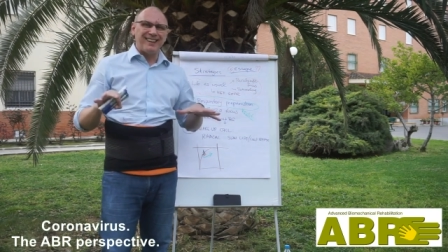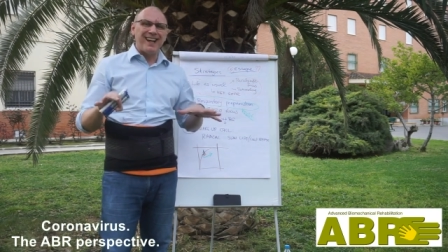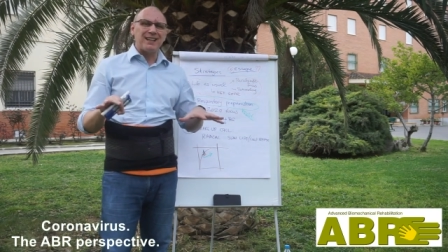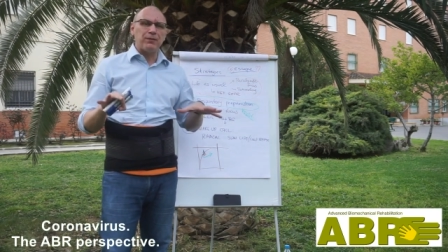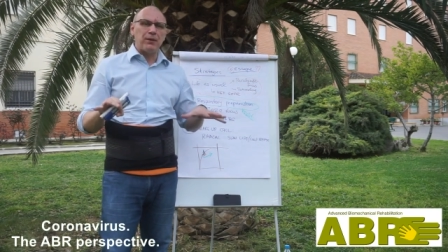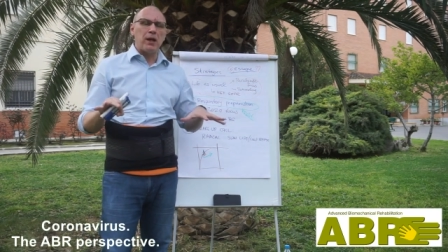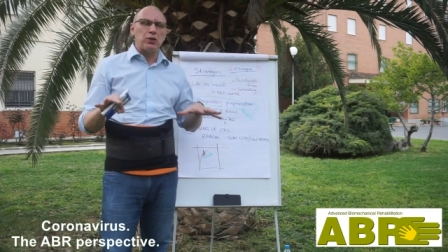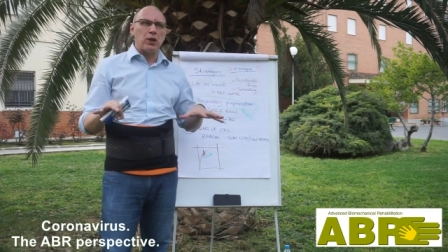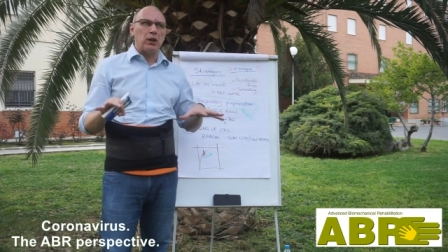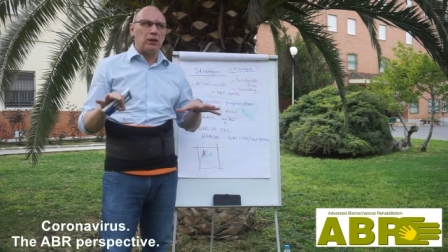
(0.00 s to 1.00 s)
less
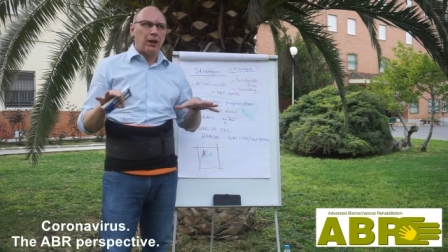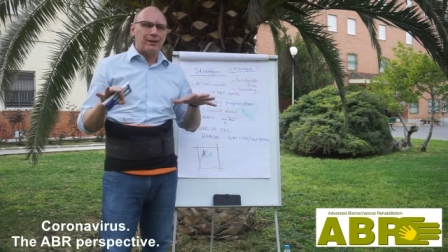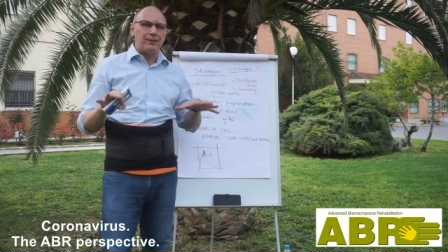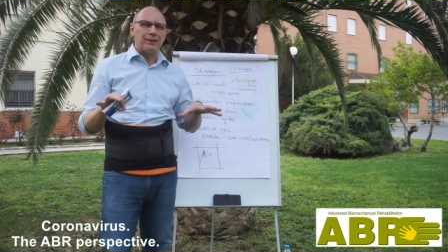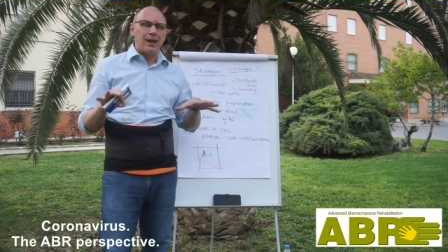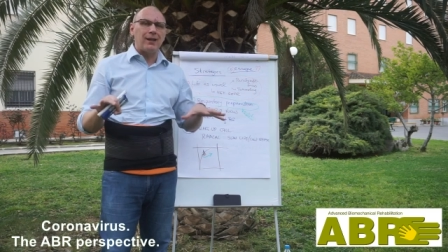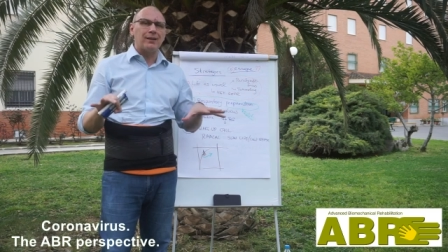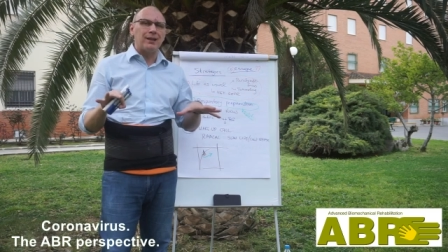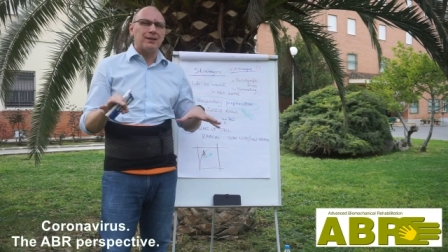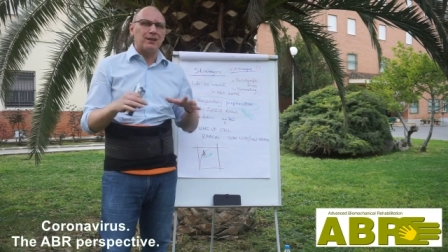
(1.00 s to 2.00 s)
fragile, and take
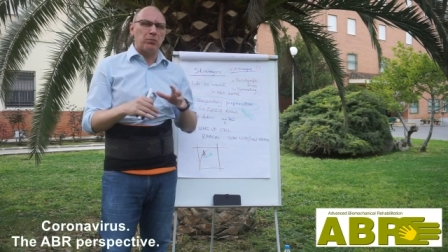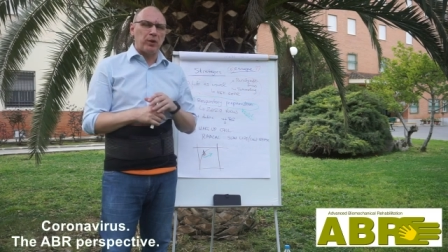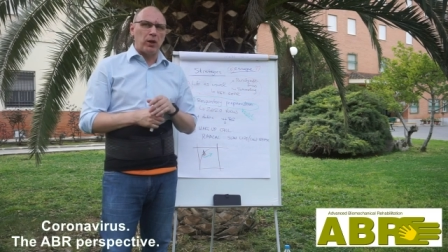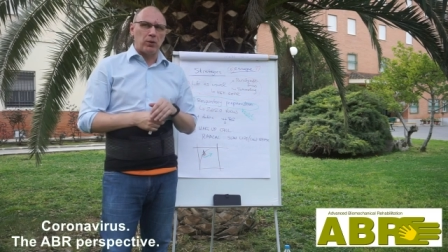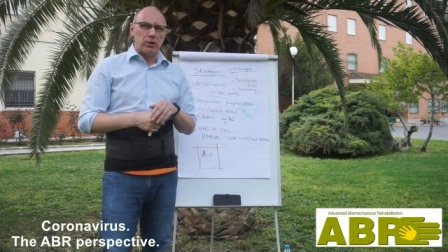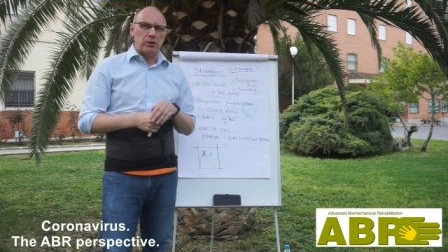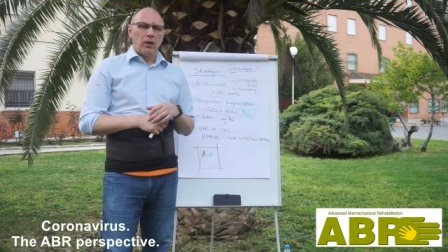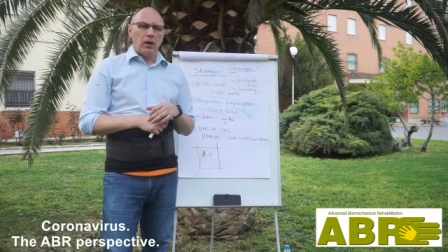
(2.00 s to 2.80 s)
this as a priority,